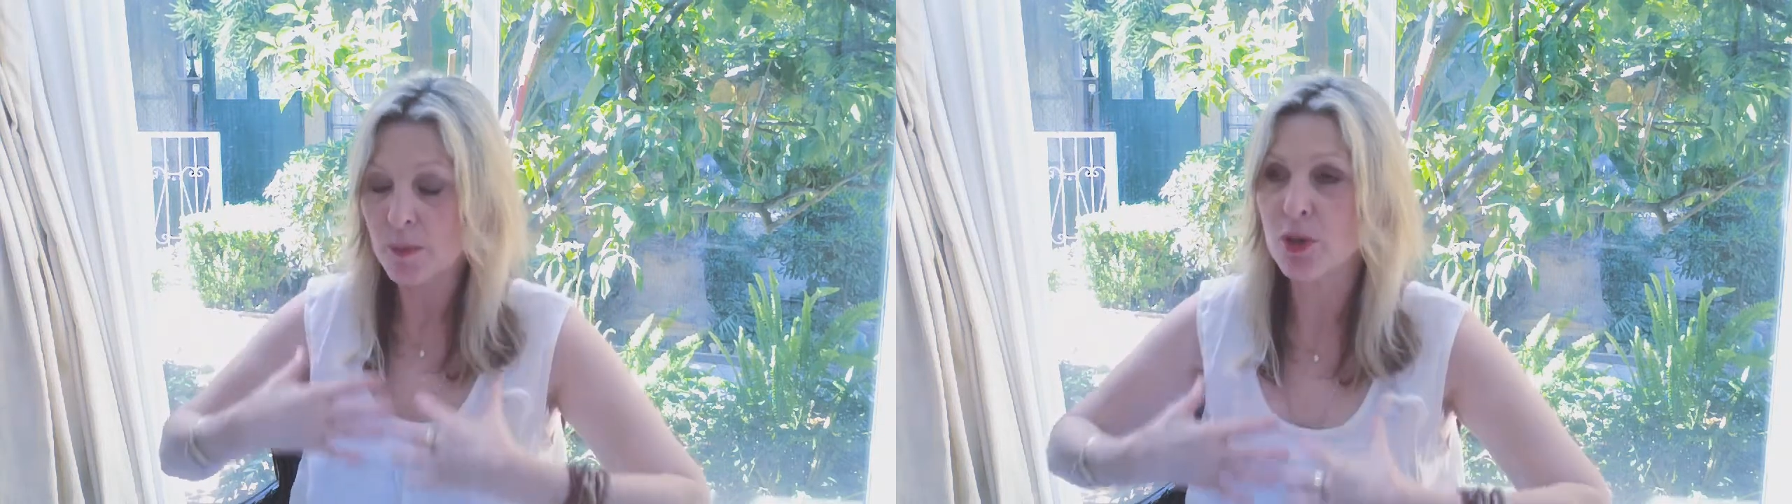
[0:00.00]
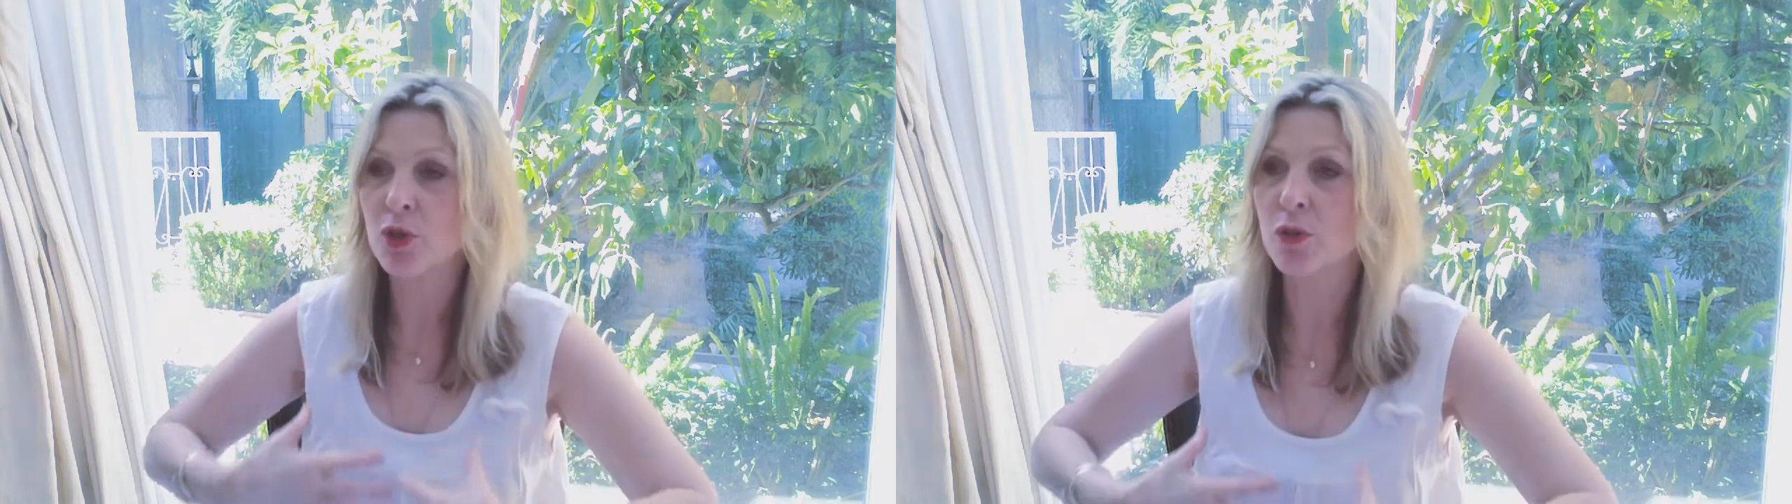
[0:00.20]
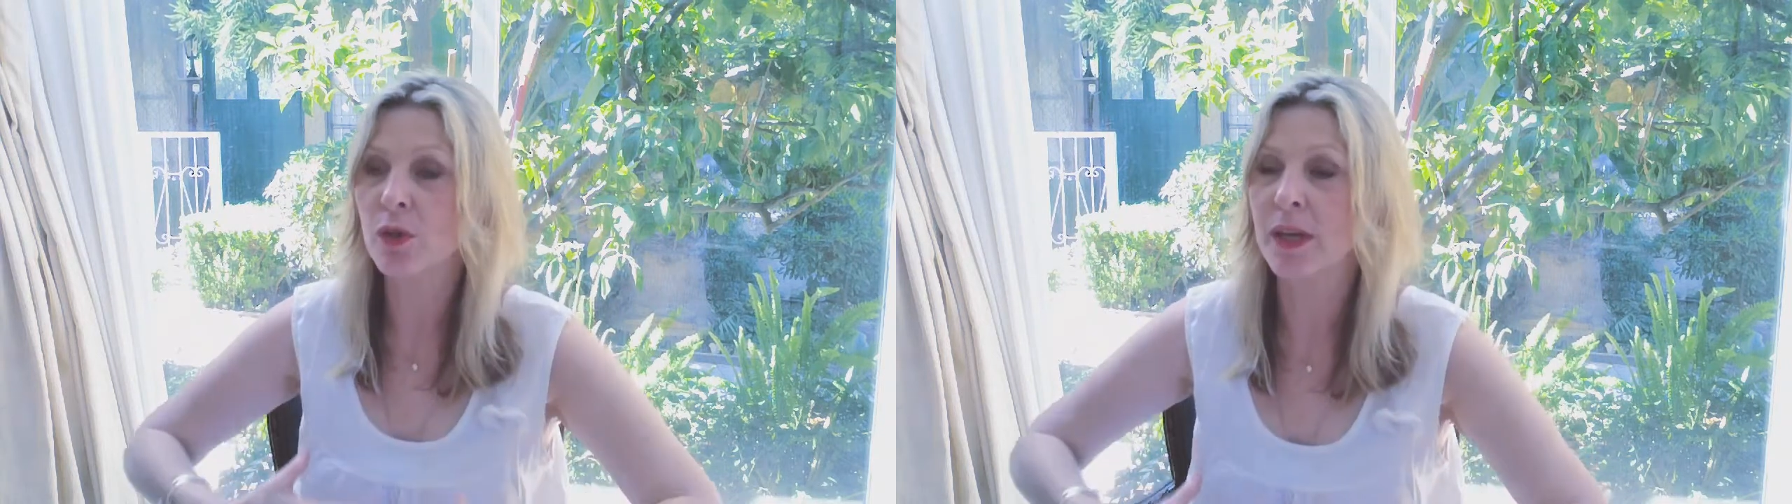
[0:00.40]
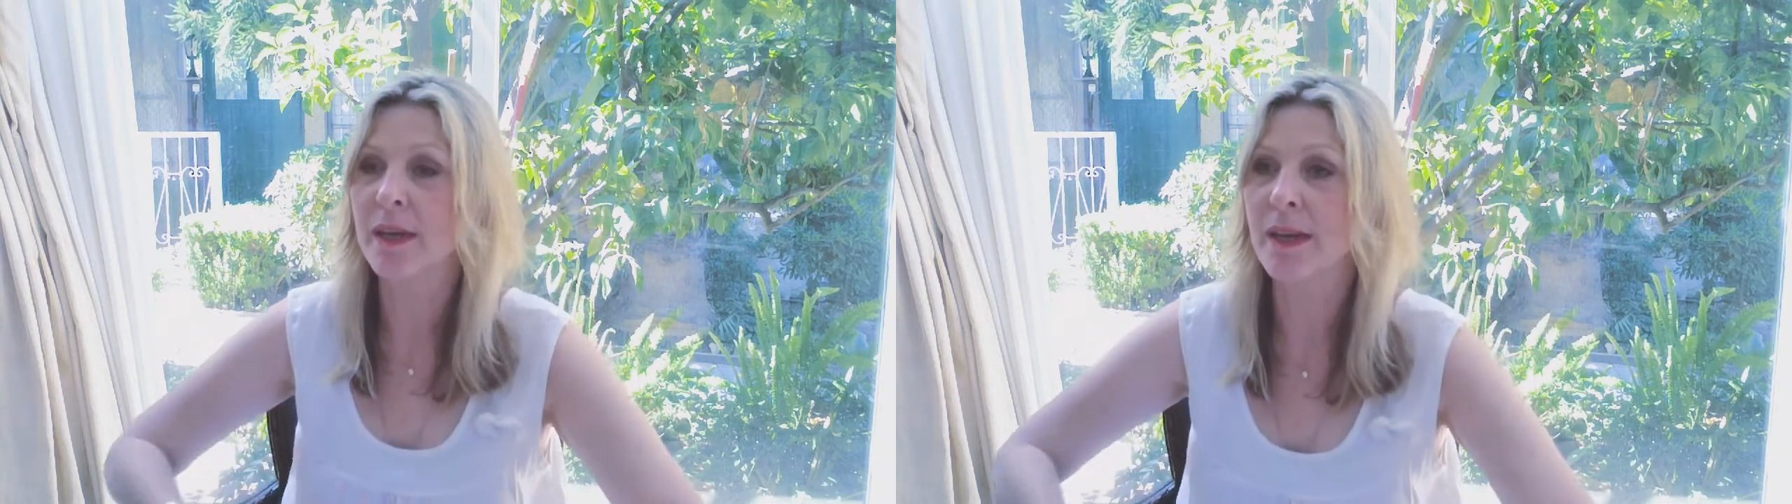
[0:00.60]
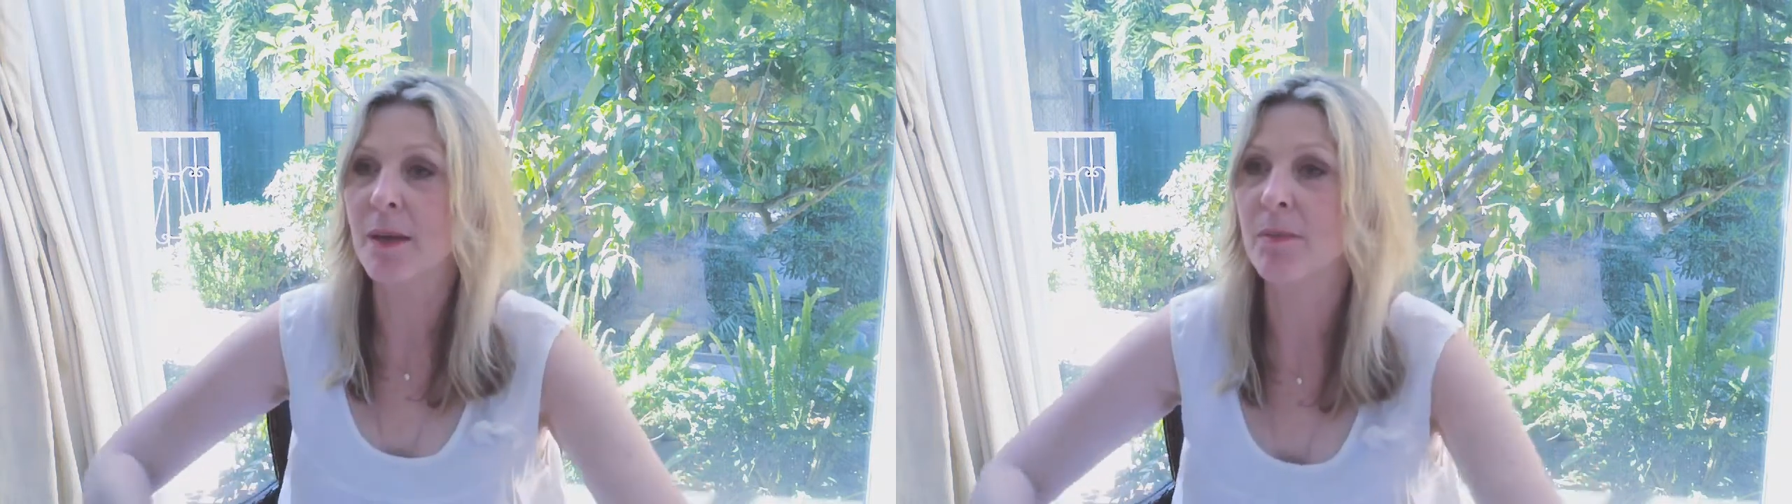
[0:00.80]
but surely
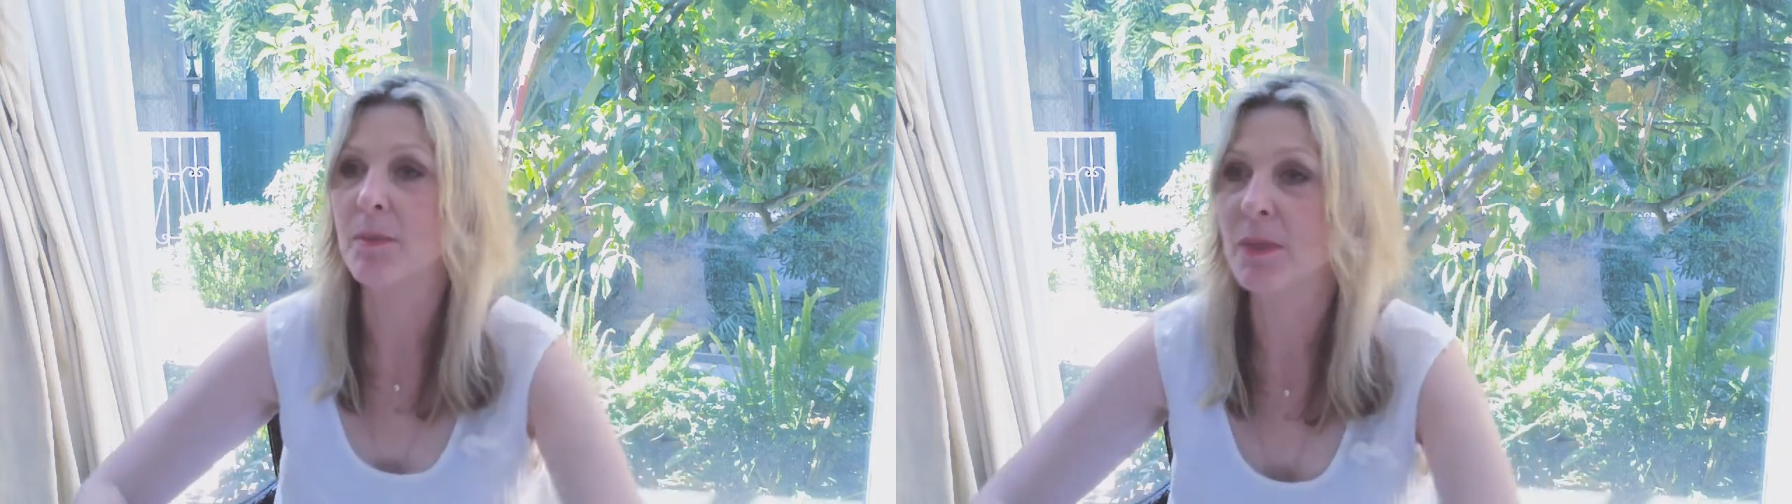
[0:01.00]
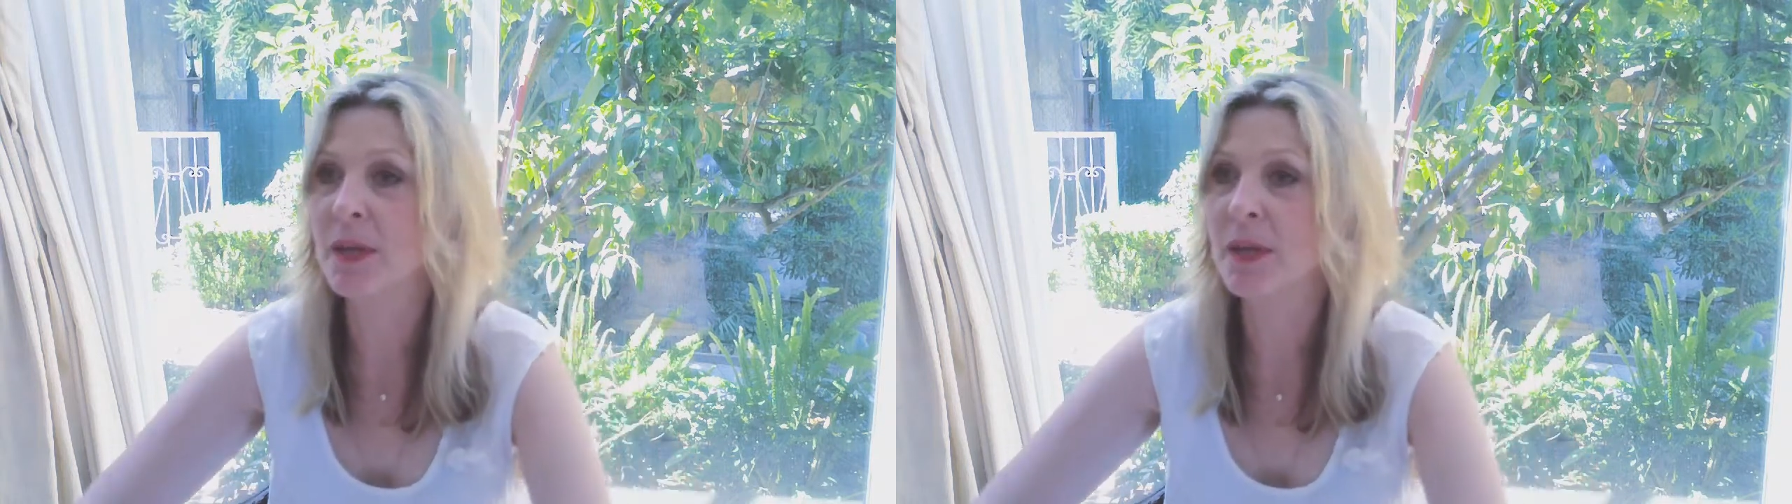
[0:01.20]
come